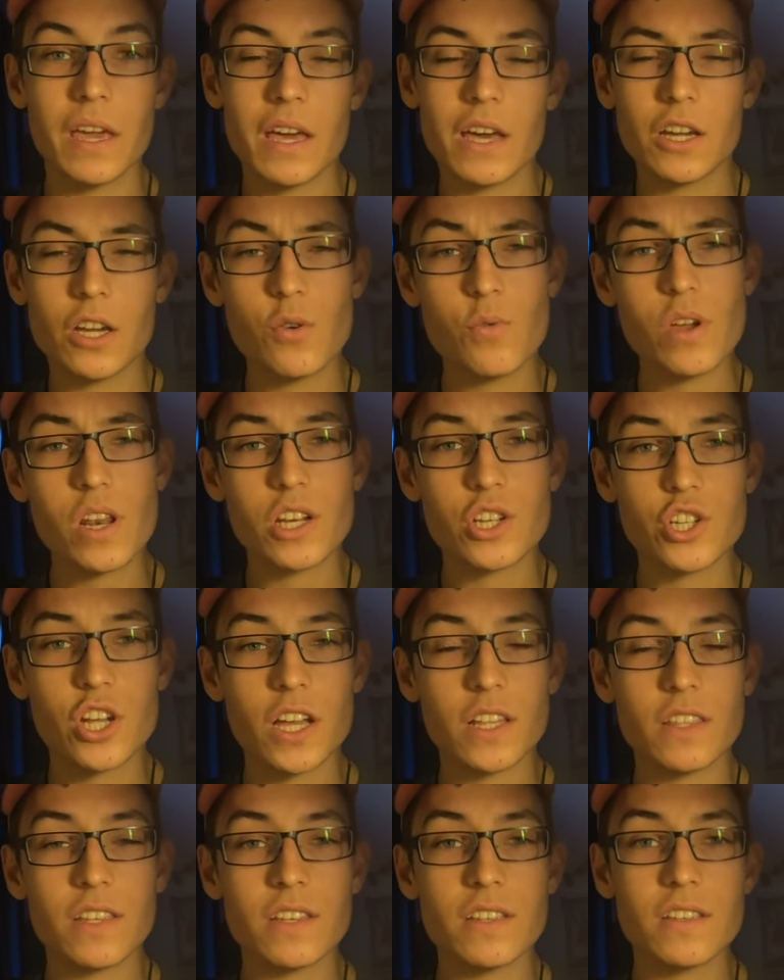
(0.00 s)
A good way to check
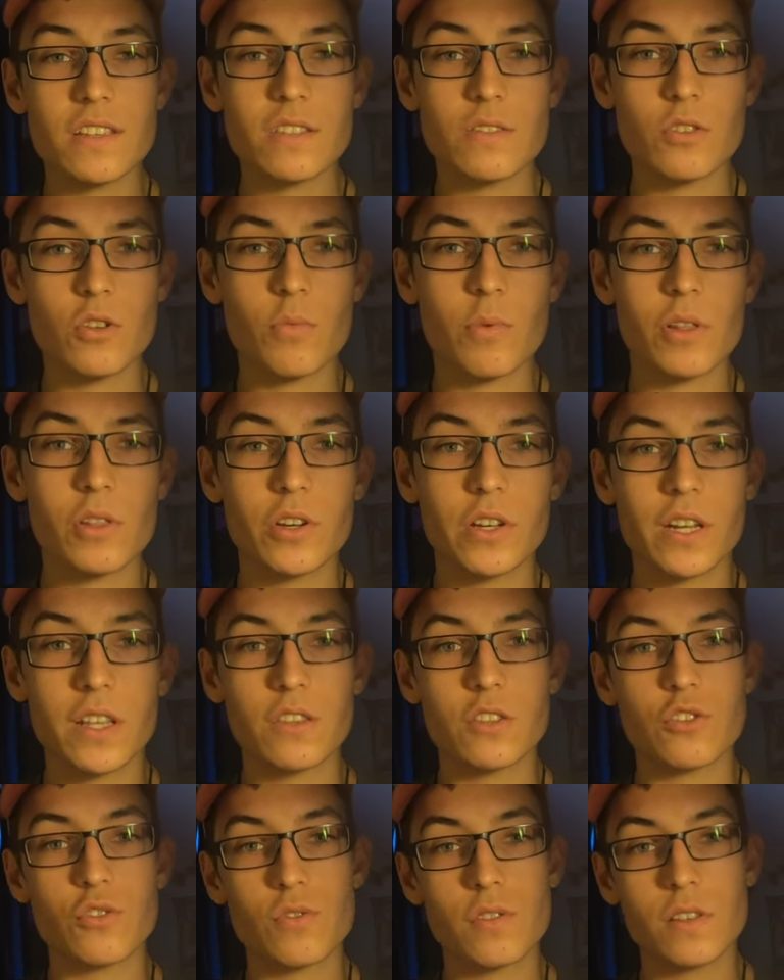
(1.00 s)
this is, you know, by looking at the
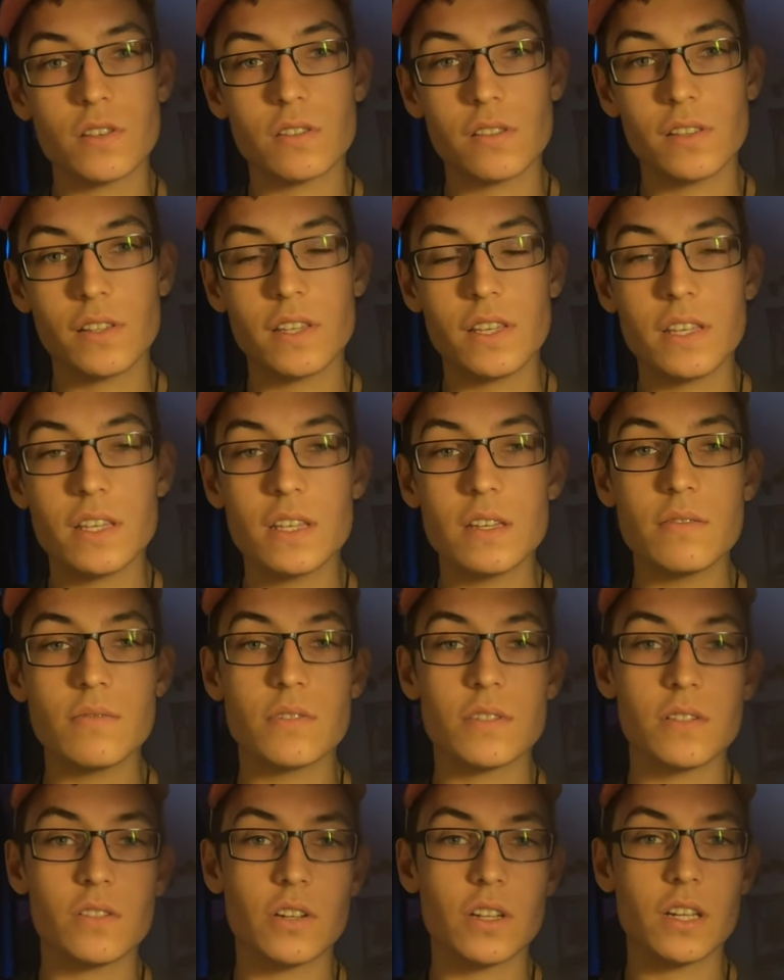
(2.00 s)
tree's leaves
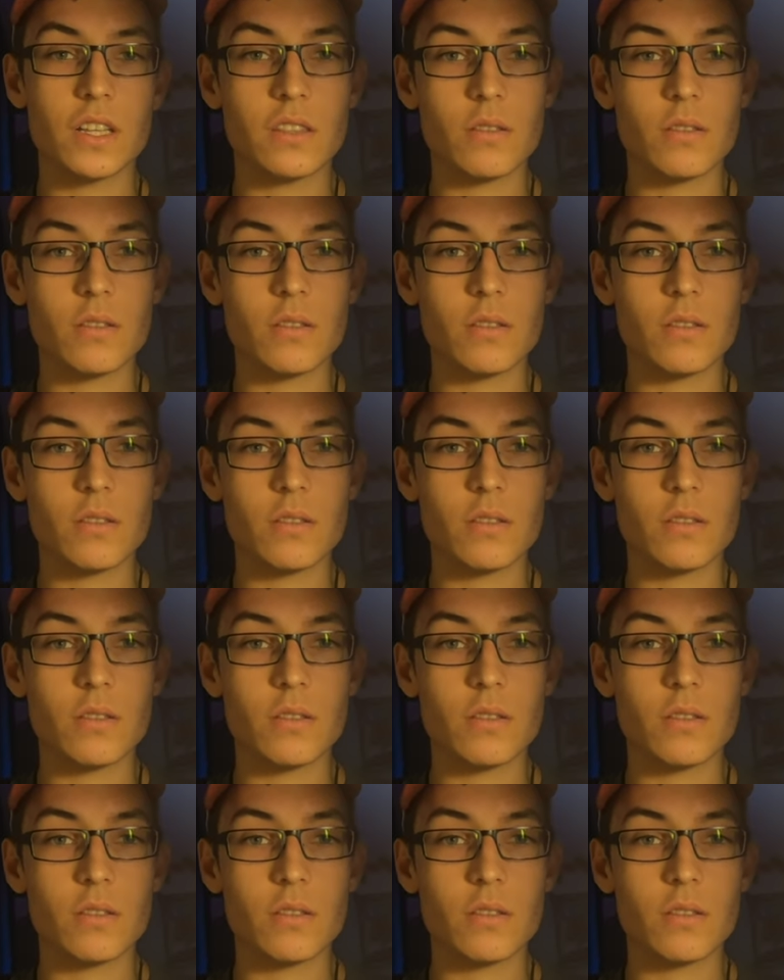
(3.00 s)
and looking at